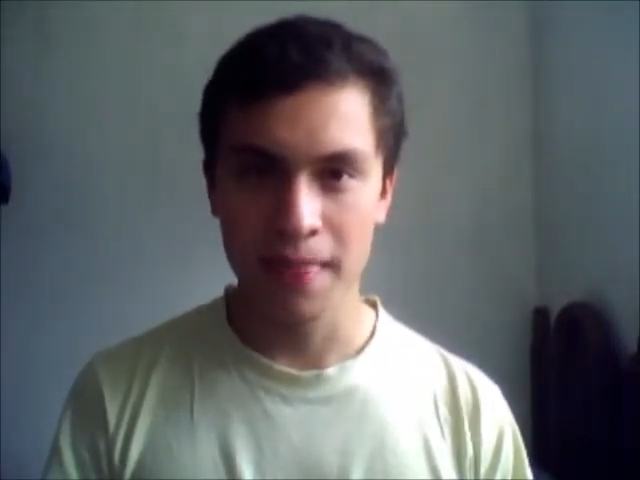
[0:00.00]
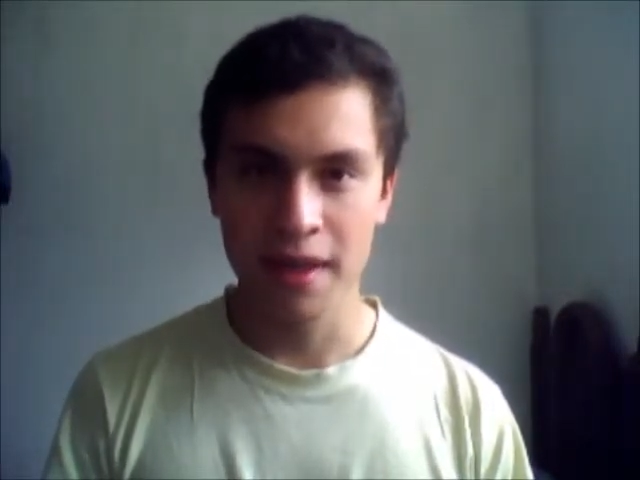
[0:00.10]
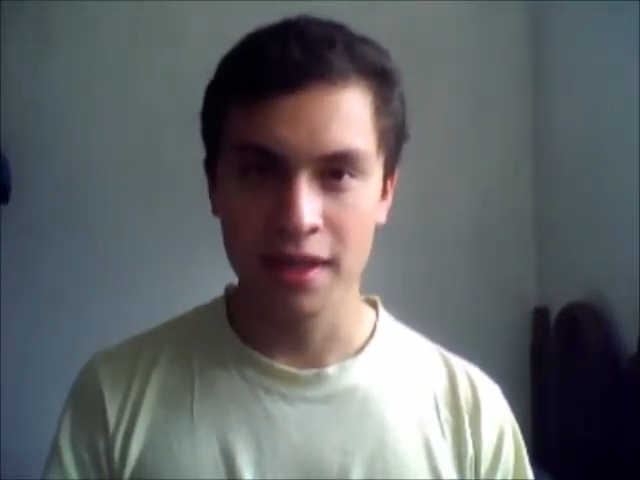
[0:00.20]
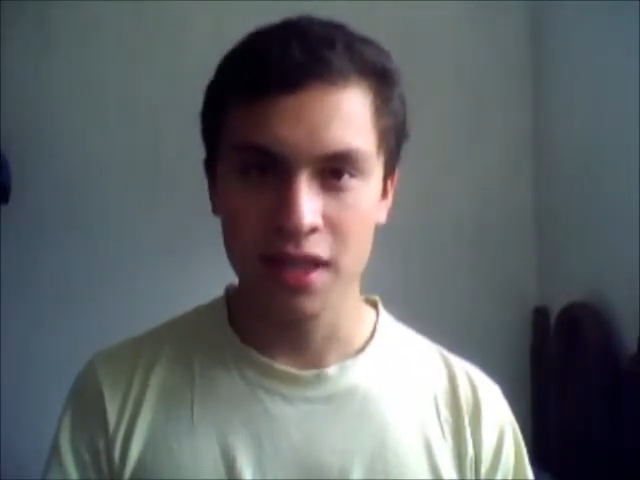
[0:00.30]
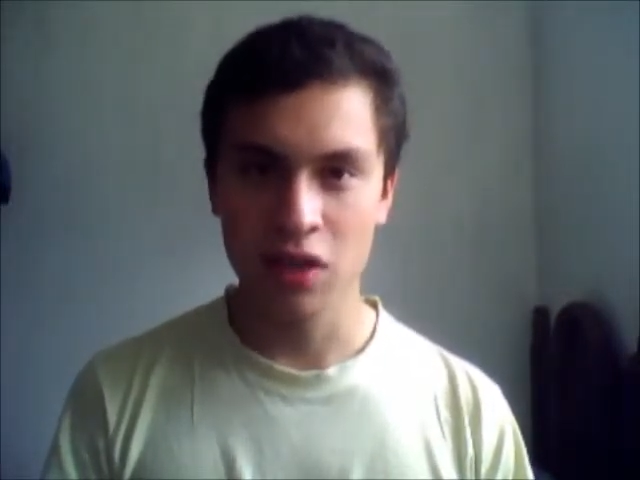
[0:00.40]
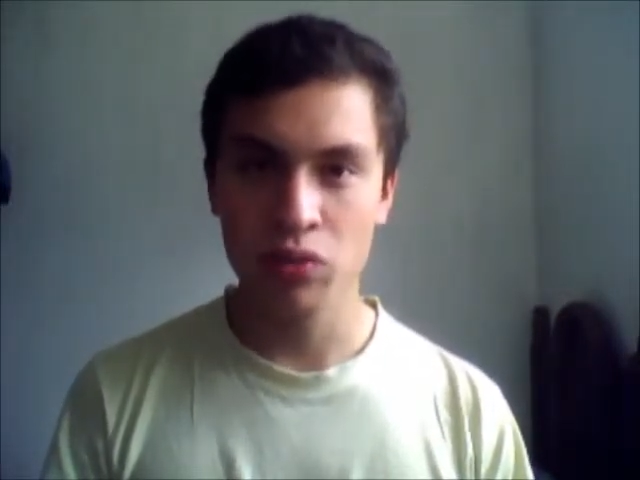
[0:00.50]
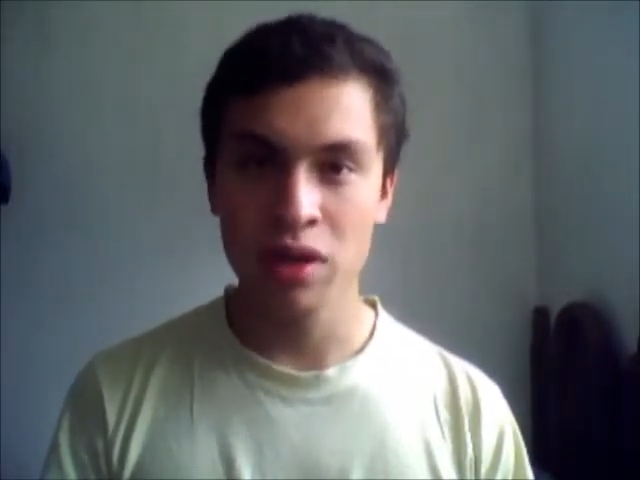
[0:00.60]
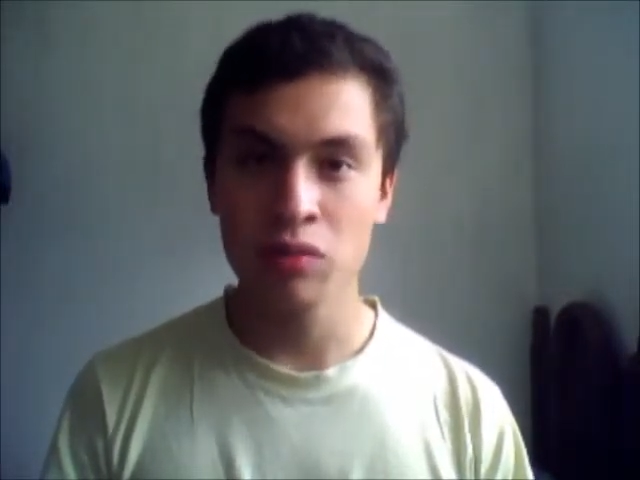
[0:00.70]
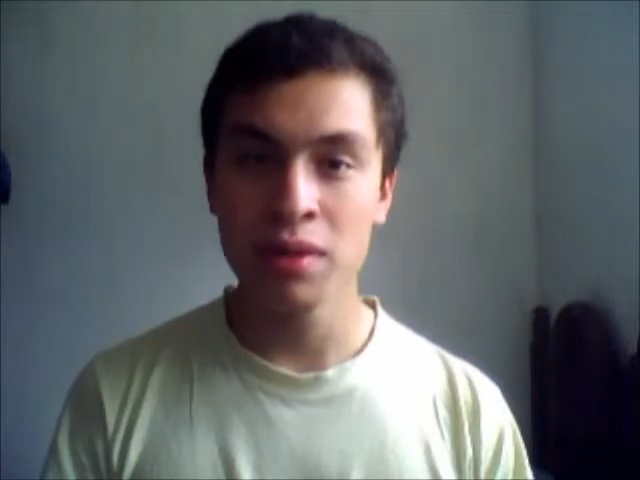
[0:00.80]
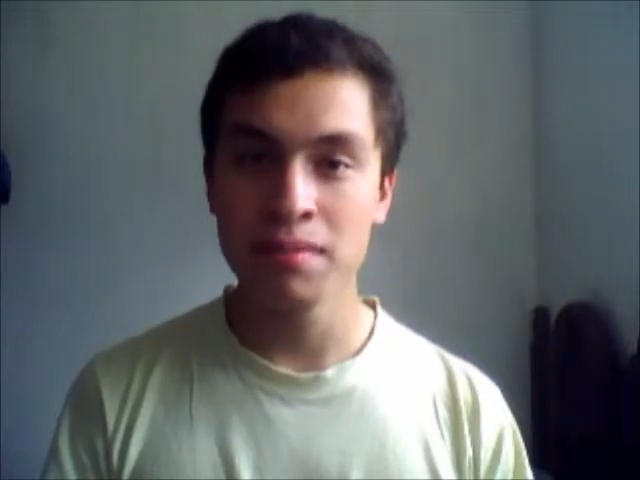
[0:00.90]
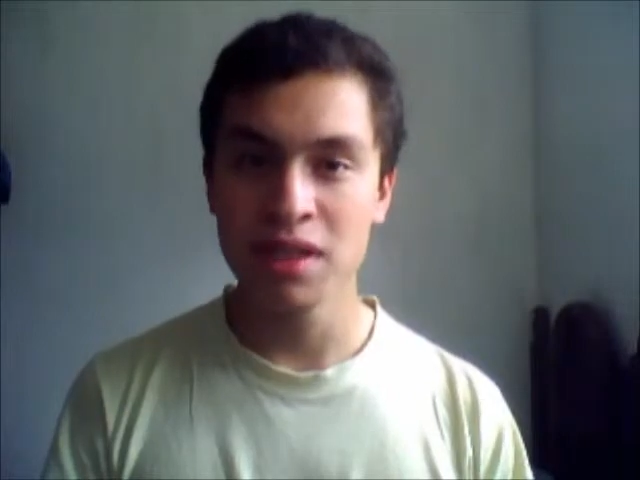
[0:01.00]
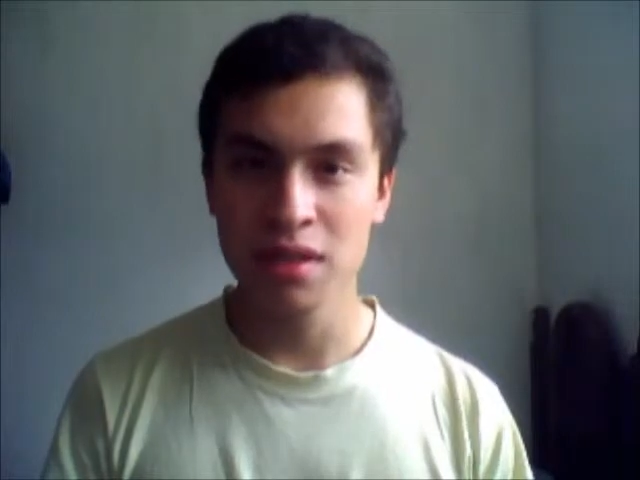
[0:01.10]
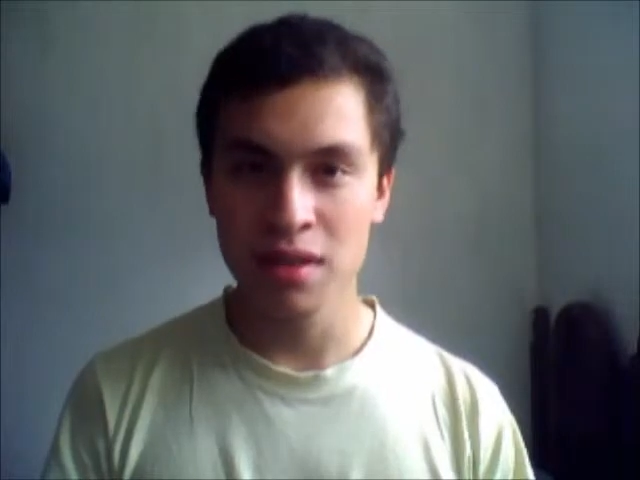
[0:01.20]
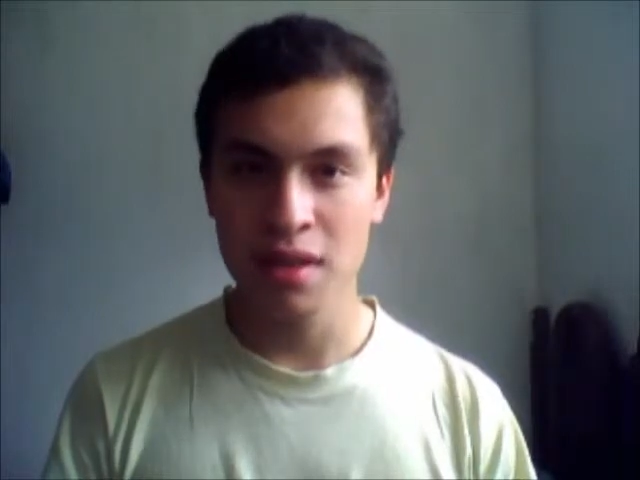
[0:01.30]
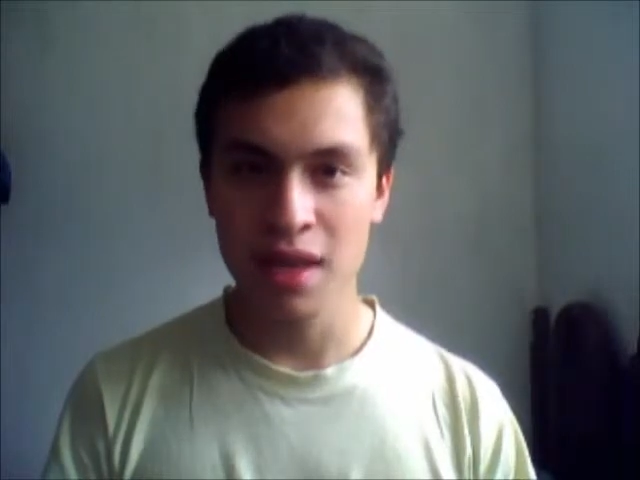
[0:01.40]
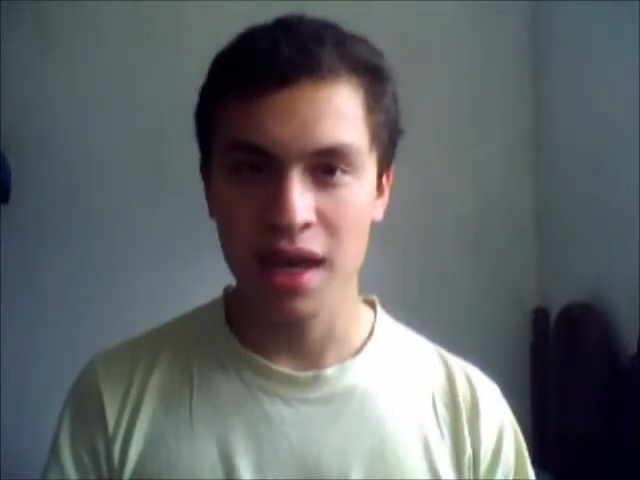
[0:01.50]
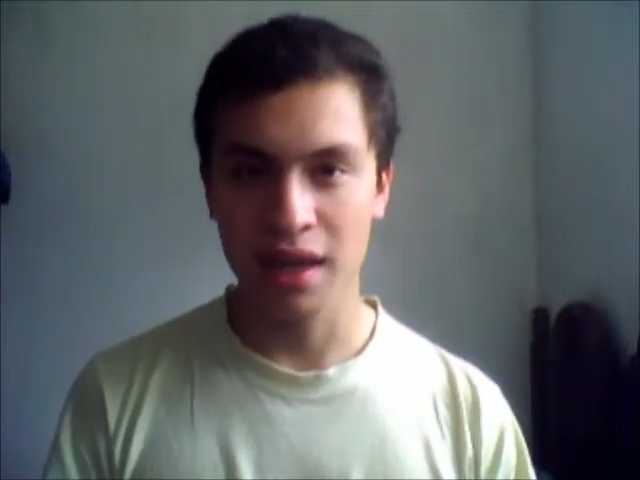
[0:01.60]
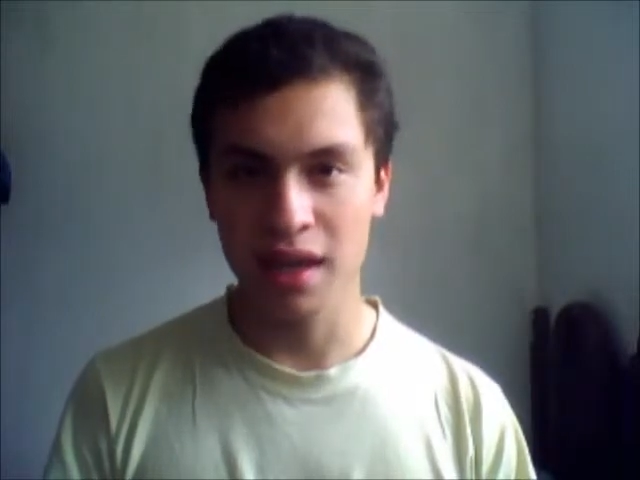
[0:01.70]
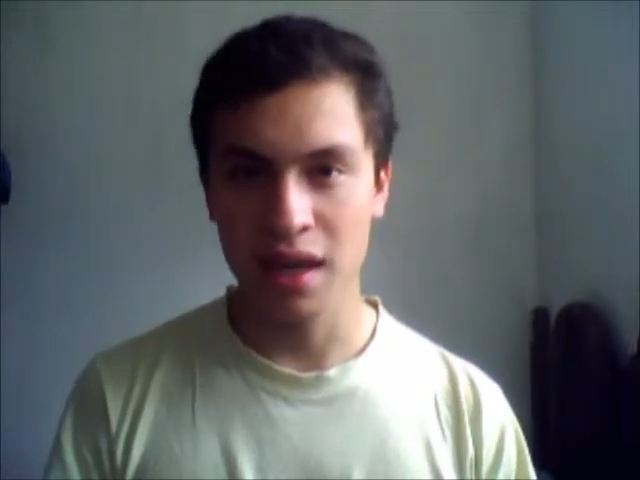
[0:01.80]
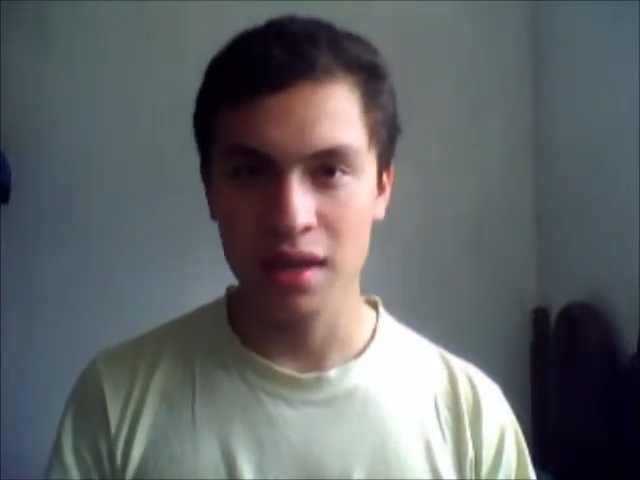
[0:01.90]
that will be milled
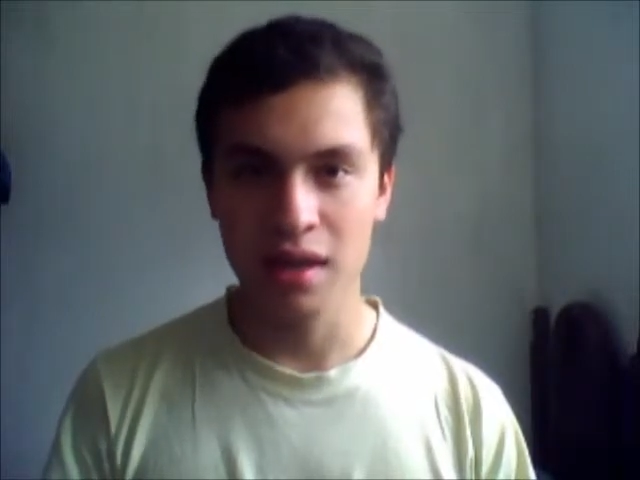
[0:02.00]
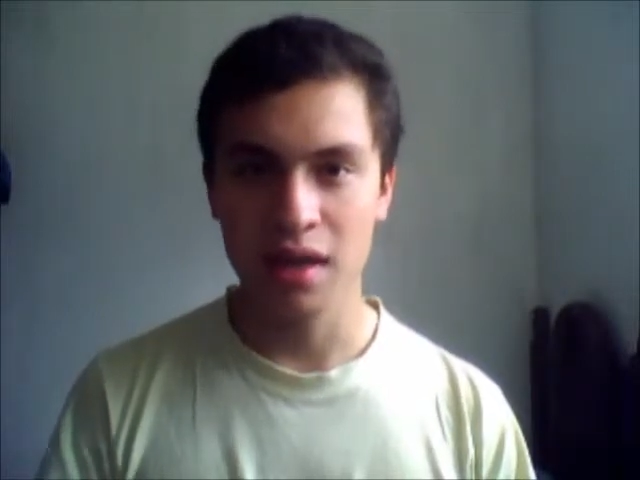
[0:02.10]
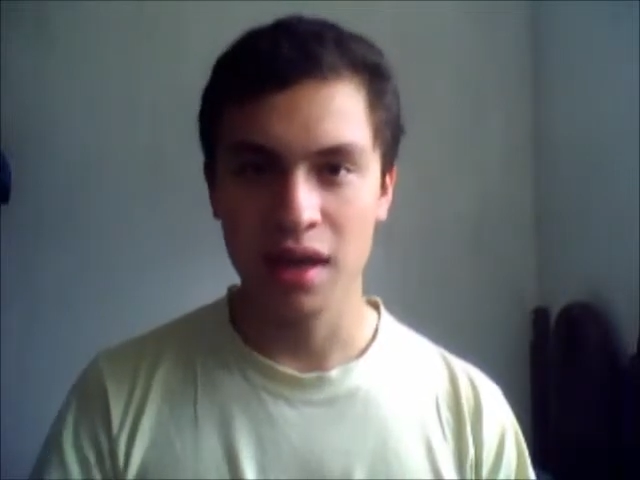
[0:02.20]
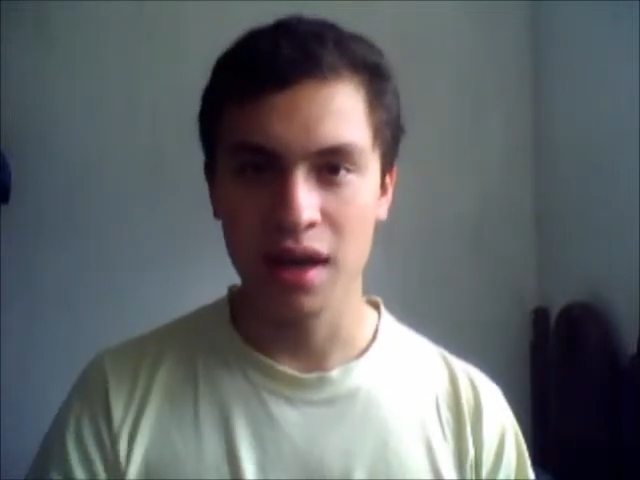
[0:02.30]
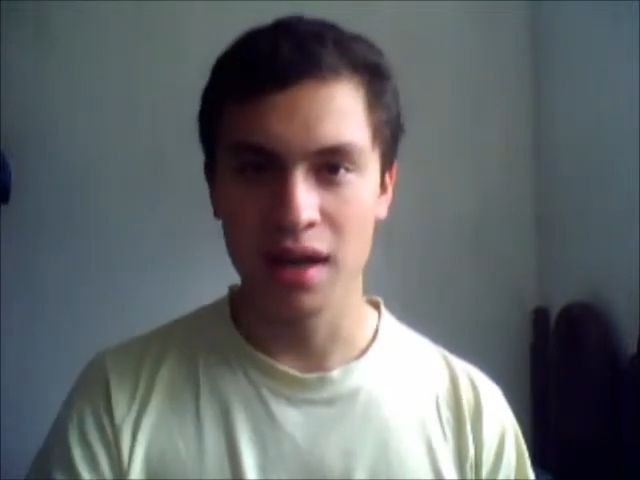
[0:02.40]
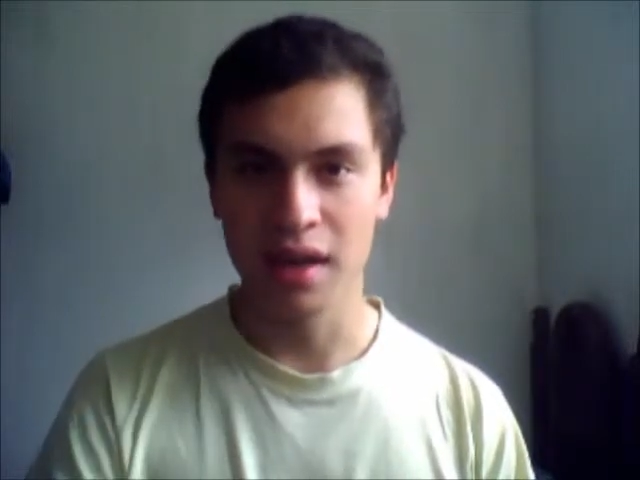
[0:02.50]
again and again.